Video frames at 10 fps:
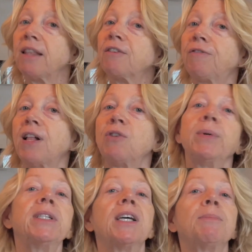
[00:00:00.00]
the
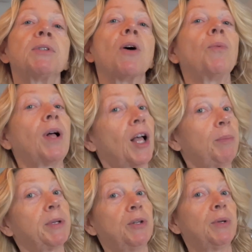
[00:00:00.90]
following tips will
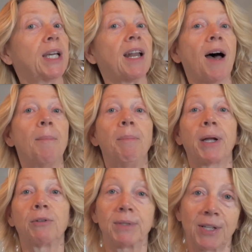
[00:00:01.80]
help you get a
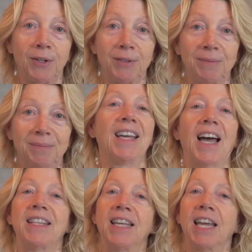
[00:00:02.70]
better result.
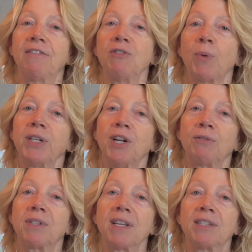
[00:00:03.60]
I think everyone
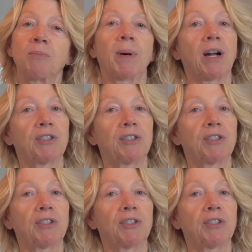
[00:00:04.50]
knows this, but I'll